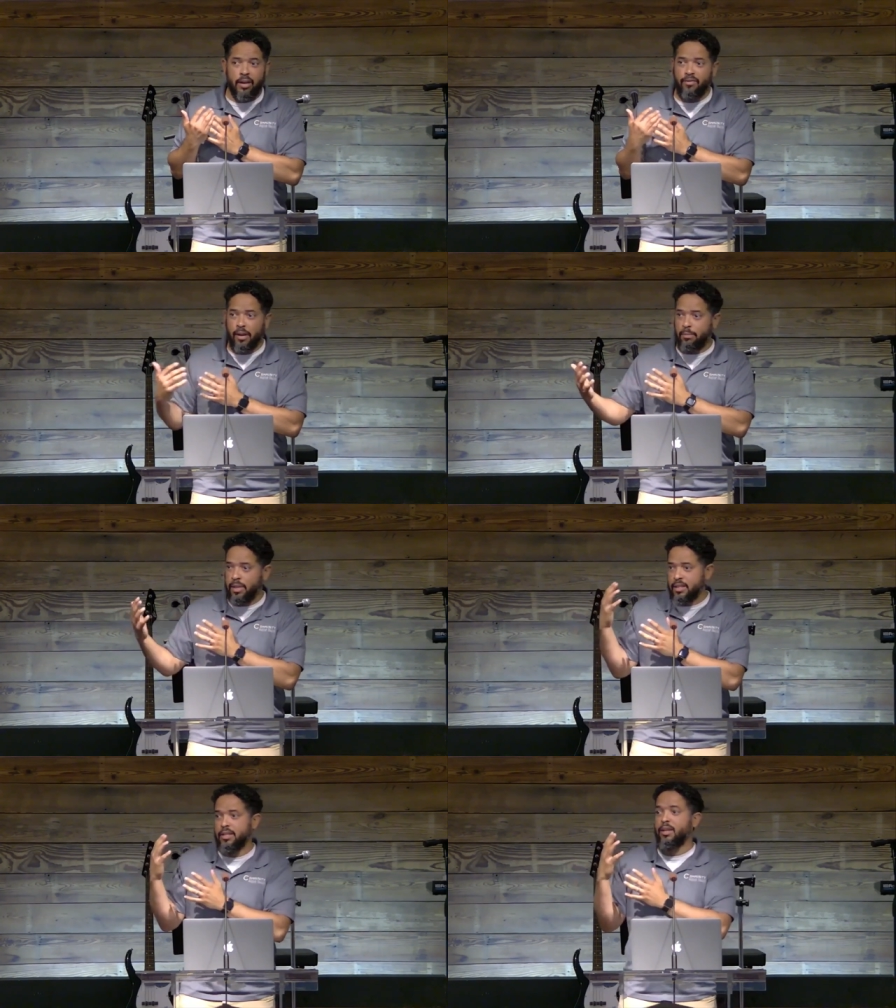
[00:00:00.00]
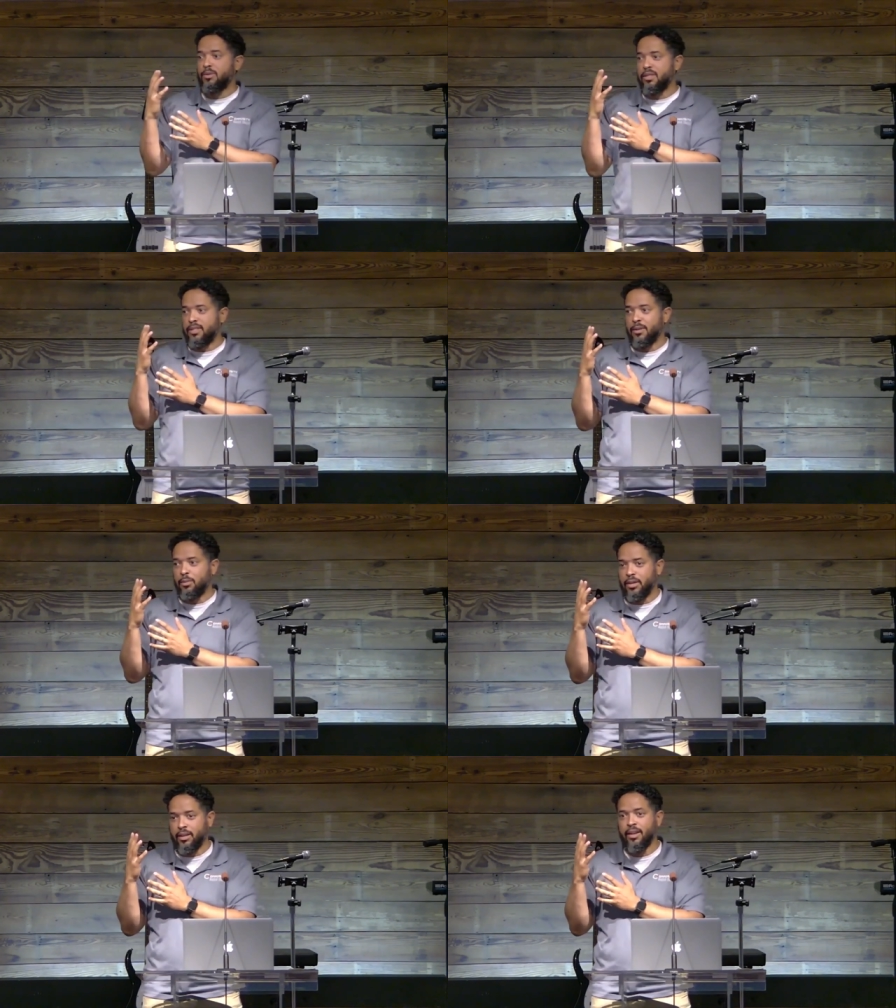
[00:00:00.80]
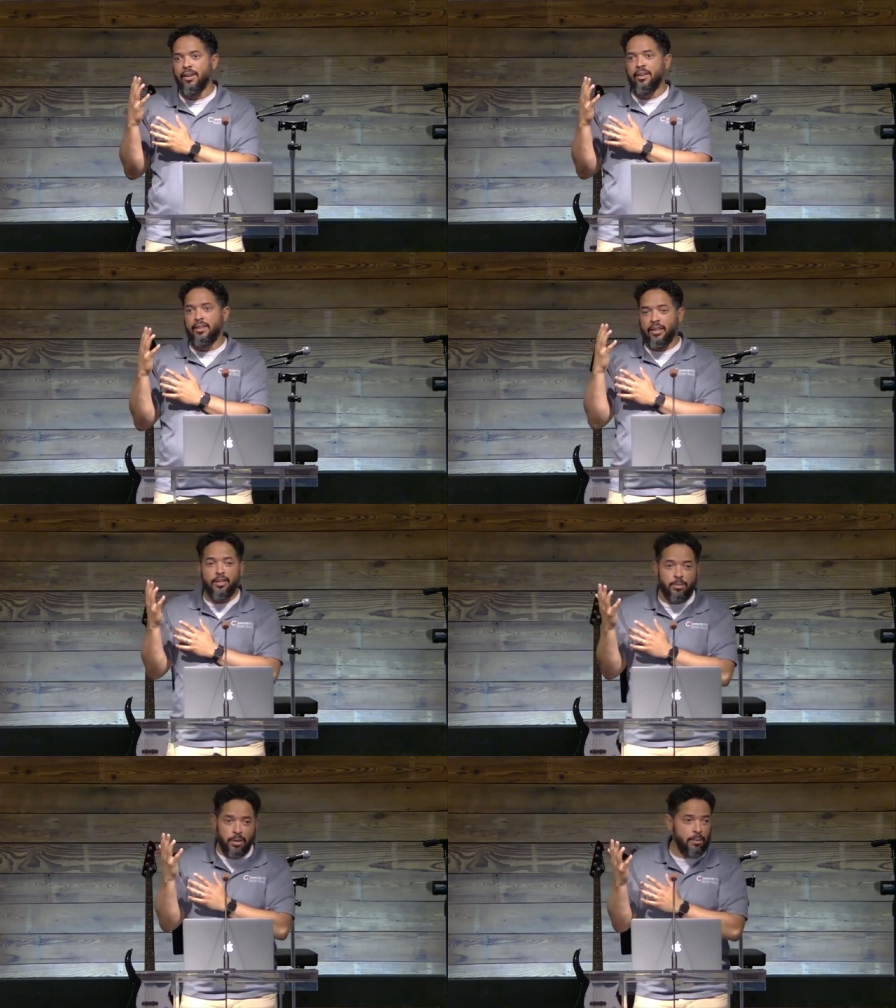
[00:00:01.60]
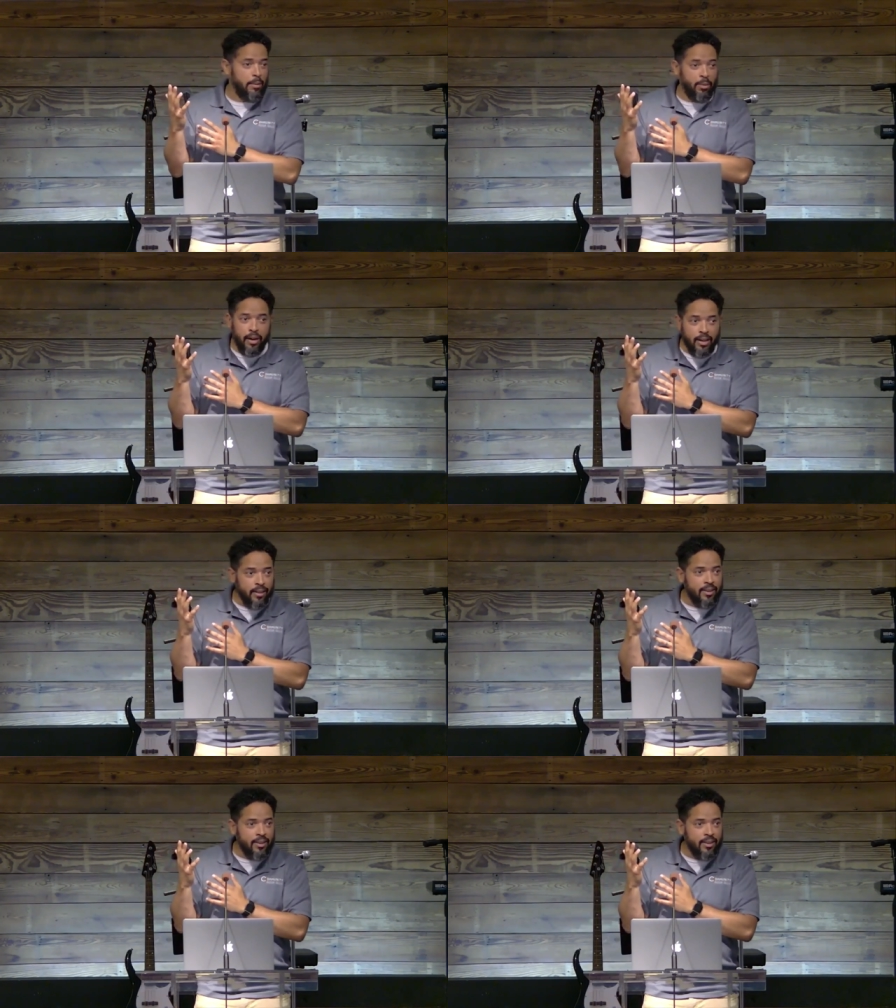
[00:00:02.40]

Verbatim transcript: If I'm this close to someone, they're going to smell my breath.